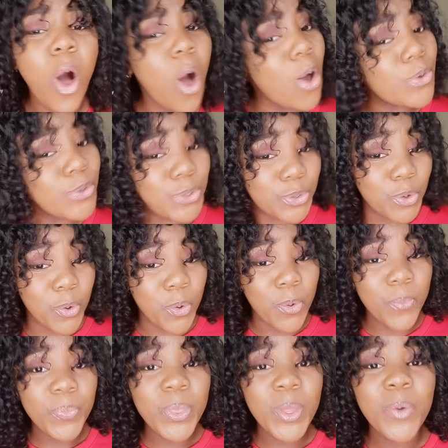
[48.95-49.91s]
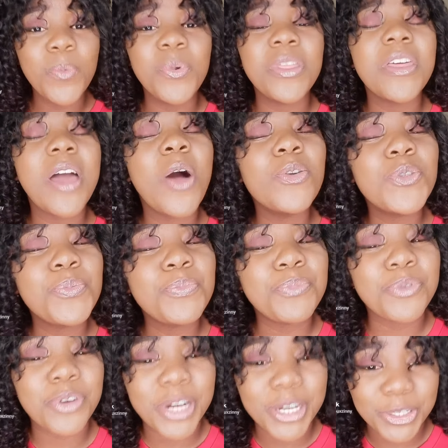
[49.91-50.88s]
Also, without
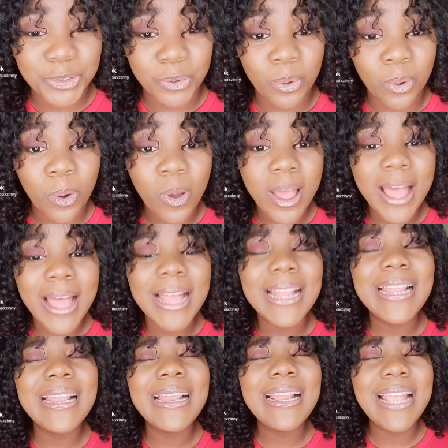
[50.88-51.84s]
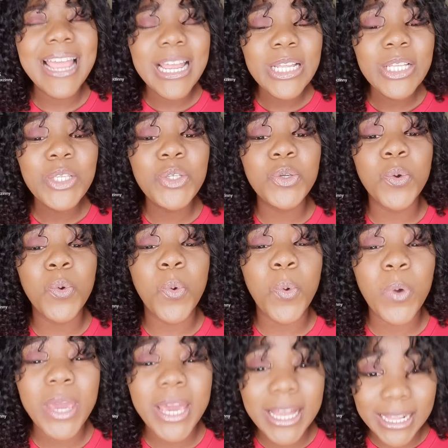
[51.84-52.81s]
pressure, learn
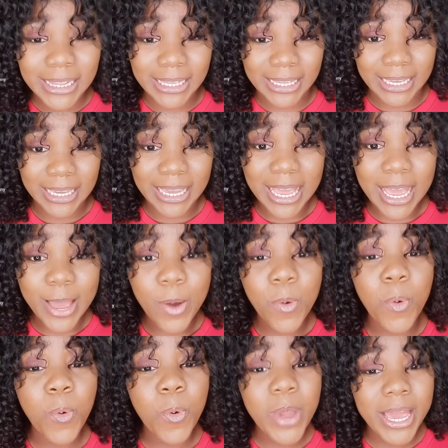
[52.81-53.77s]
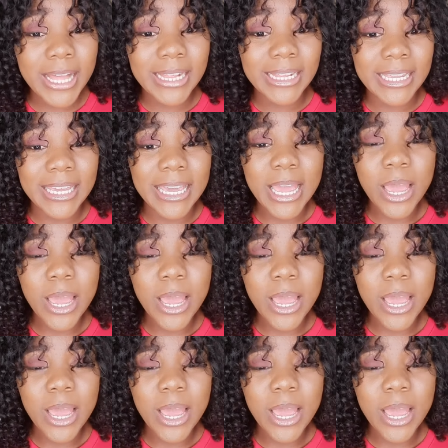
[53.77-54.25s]
to quickly